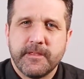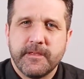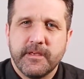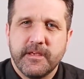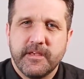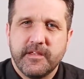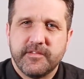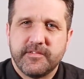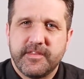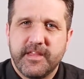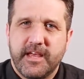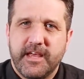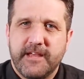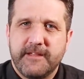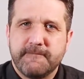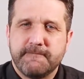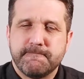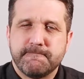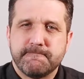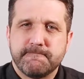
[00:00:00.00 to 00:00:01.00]
is
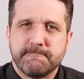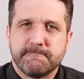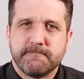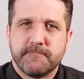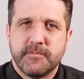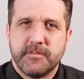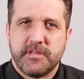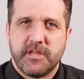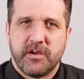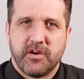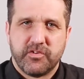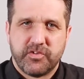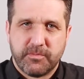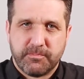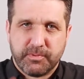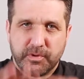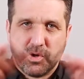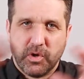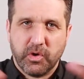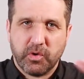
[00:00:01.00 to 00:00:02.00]
that there's a
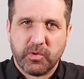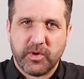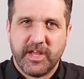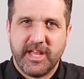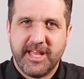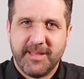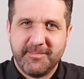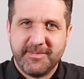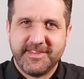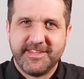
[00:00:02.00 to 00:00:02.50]
program,